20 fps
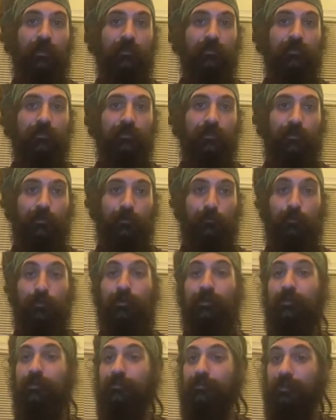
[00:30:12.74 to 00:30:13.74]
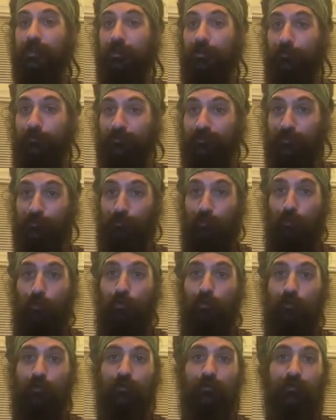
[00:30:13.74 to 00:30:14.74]
So please help
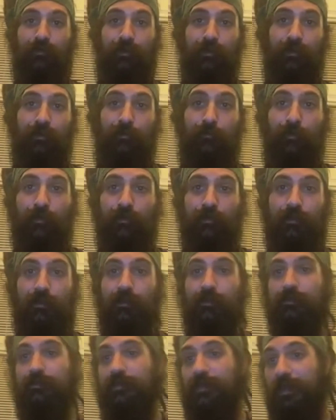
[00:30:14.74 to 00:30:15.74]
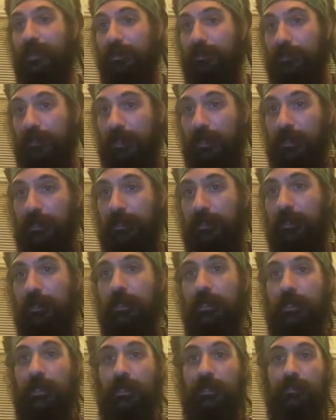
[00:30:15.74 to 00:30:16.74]
support the ability to stay online
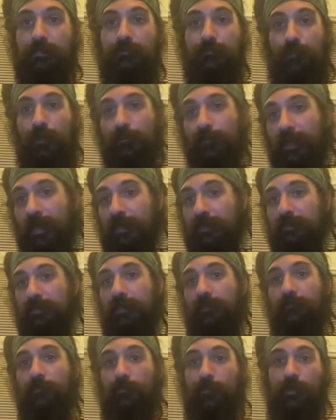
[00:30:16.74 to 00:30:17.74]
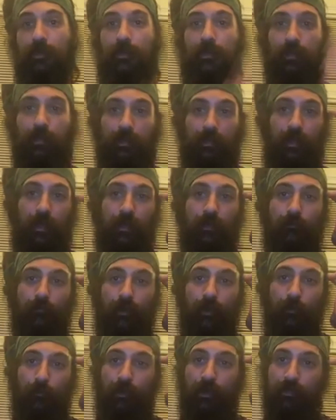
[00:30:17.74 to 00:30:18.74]
and to webcast to everybody in any
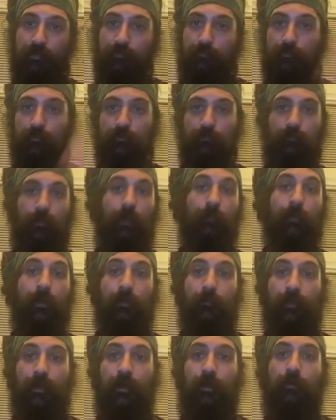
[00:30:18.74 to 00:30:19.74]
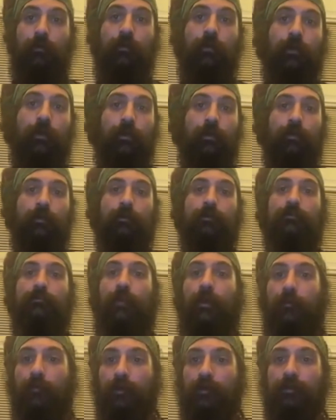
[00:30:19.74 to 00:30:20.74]
way possible. My PayPal is
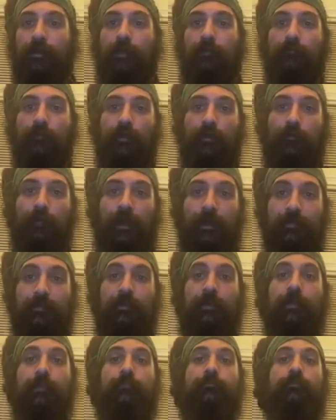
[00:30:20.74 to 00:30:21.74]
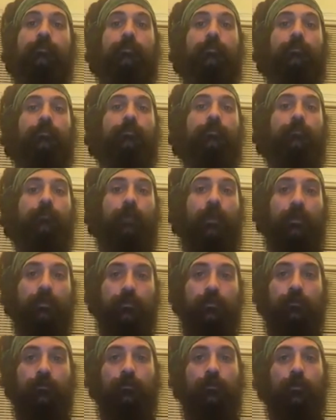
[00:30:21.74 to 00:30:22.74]

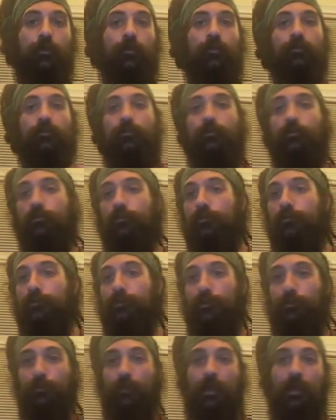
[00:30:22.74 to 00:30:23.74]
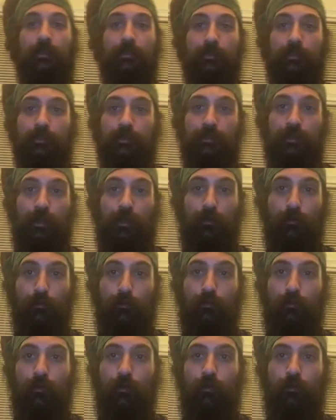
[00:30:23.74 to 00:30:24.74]
paypal.me/return-to-nature. Your donations help
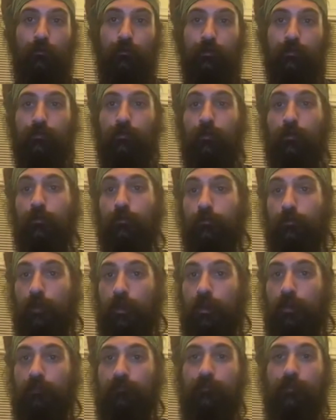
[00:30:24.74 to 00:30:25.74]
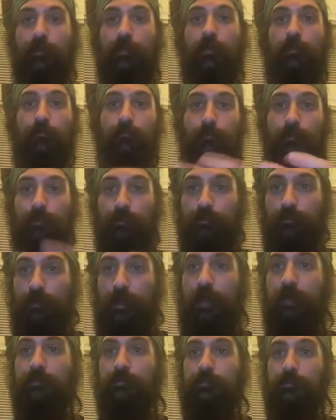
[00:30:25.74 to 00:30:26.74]
this work thrive and help me to
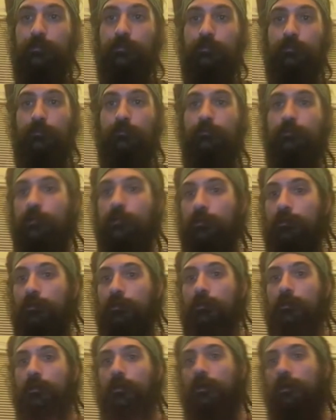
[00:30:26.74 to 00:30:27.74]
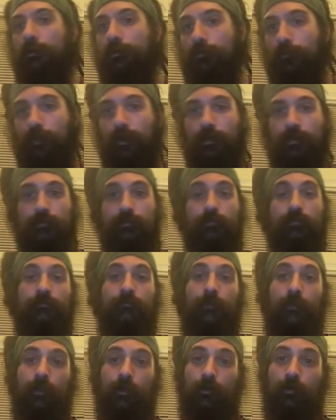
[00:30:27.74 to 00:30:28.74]
access you. Otherwise, it's
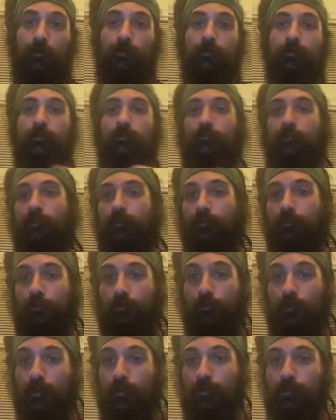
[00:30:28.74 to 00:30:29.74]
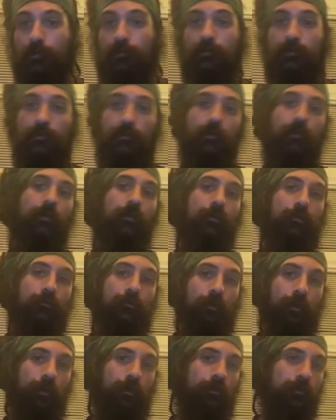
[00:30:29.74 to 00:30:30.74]
very hard in the middle of the woods
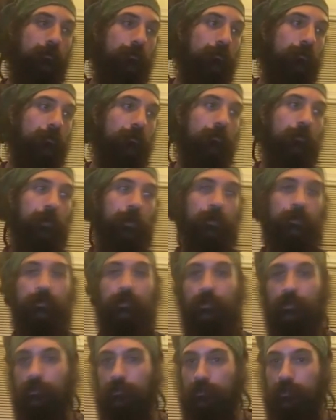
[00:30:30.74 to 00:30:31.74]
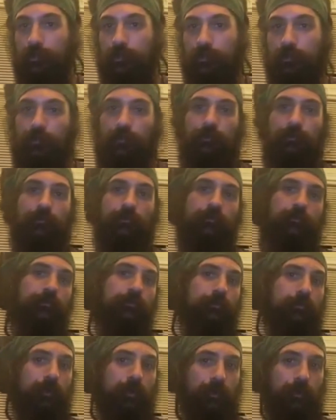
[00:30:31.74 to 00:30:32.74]
when AT&T is
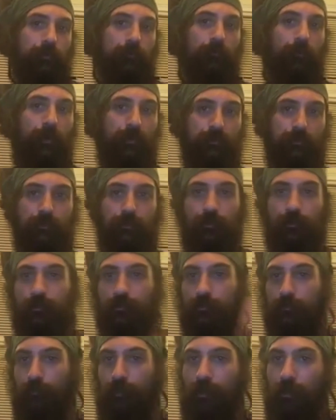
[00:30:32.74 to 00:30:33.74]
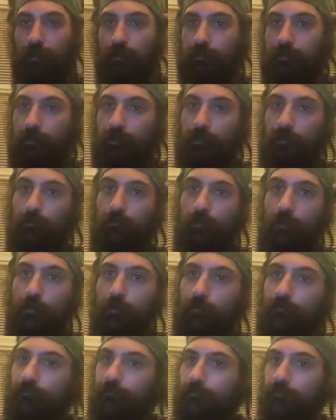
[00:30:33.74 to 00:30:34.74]
sending you messages about how you're going to go
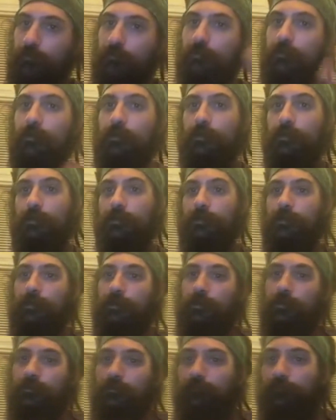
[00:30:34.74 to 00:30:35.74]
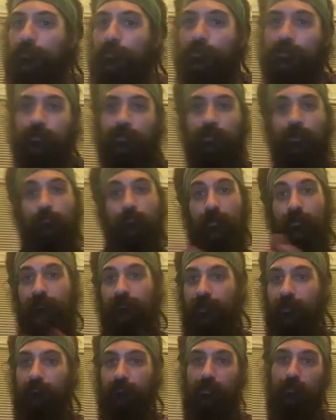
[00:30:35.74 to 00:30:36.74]
over, and of course it's on my
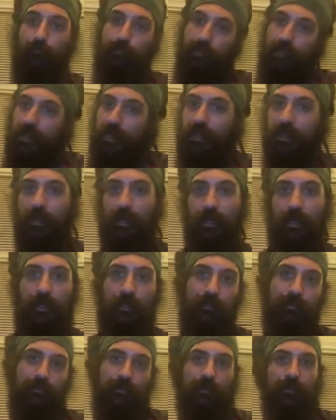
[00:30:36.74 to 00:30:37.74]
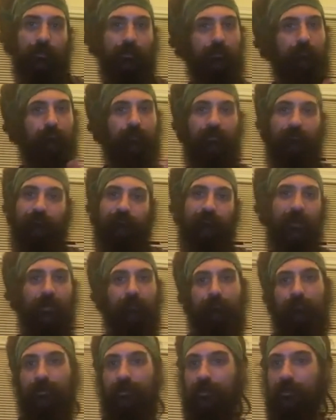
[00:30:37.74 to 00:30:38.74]
family plan, and then my
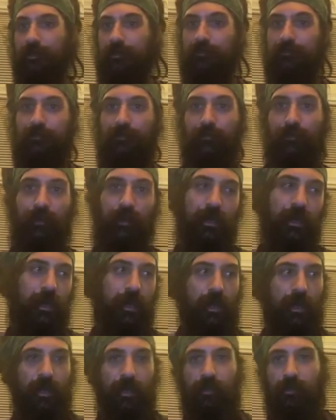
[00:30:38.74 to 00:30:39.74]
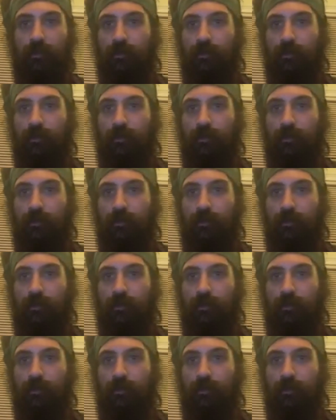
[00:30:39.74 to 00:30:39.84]
family gets all like, hey,